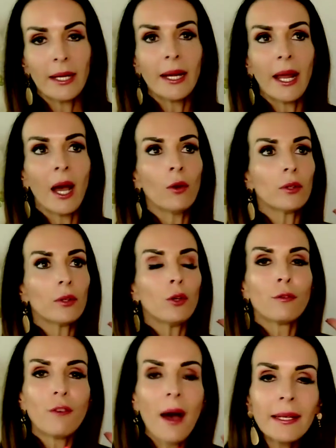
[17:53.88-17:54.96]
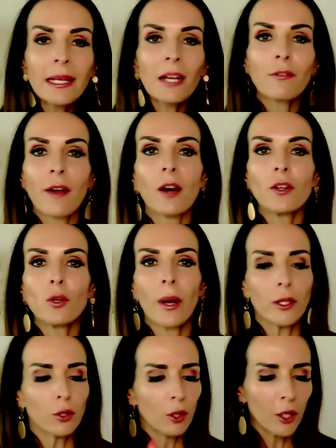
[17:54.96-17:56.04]
And now you finally found a
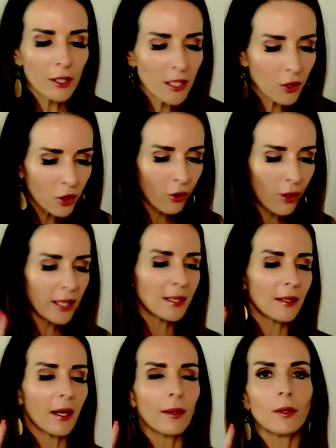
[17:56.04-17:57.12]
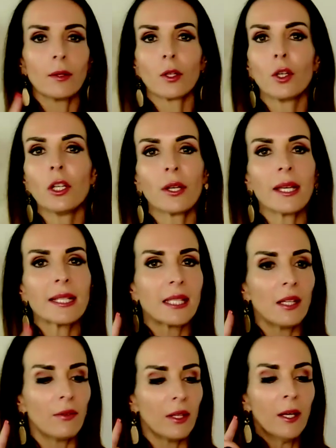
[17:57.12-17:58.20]
way. You learned how to create a good-looking
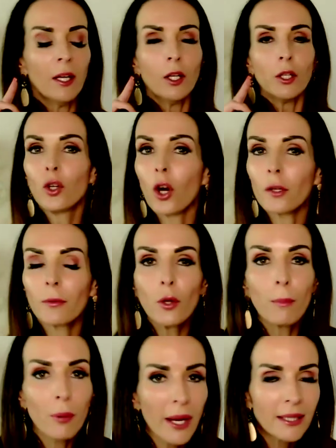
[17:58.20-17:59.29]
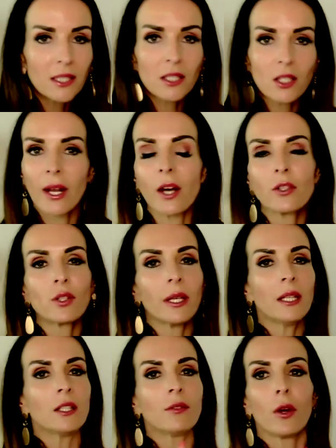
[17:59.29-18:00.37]
CV. You practice on how to
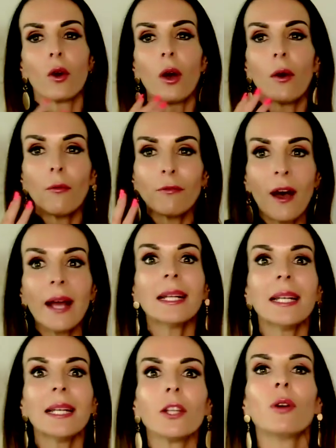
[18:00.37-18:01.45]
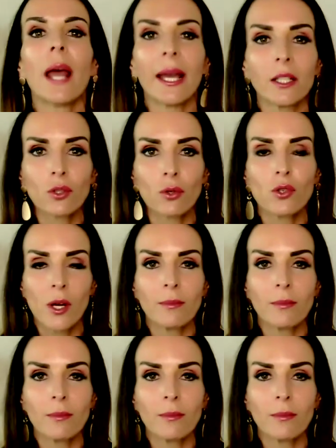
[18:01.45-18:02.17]
interview. And finally, you landed your